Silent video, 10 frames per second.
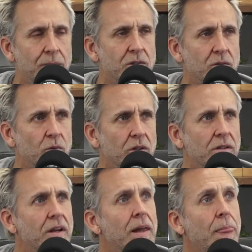in
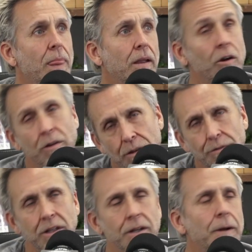one or in
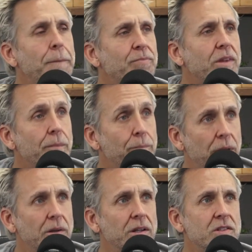three.
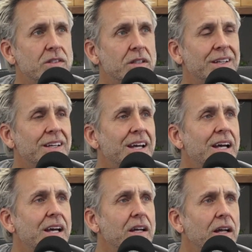But here's the thing.
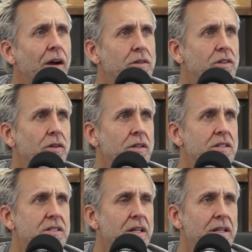I would go to the
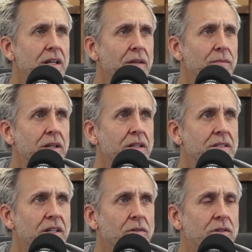Sunday night meeting
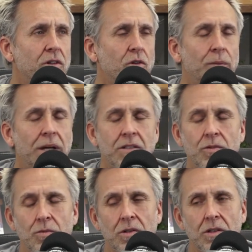because I would go back
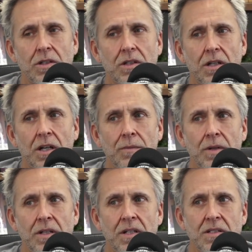to work on
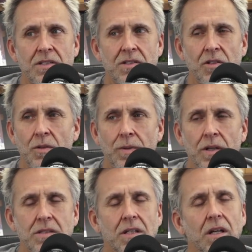Mondays so
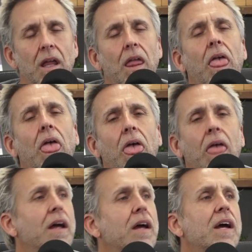depressed.
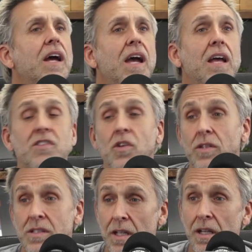And so
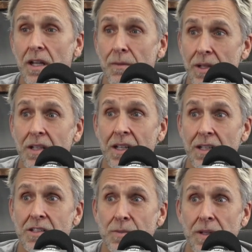the Sunday night meeting, they had
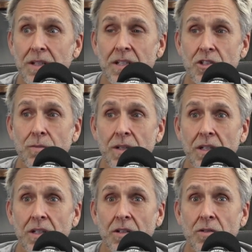this meditation
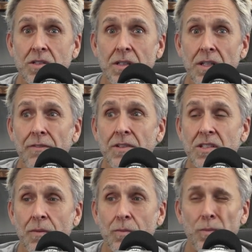meeting. It was an
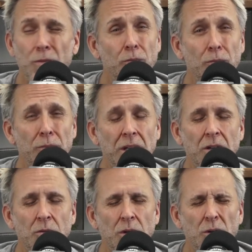11-step
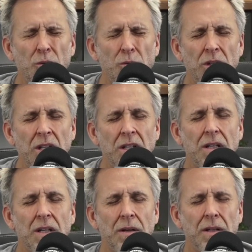meeting, and we would read the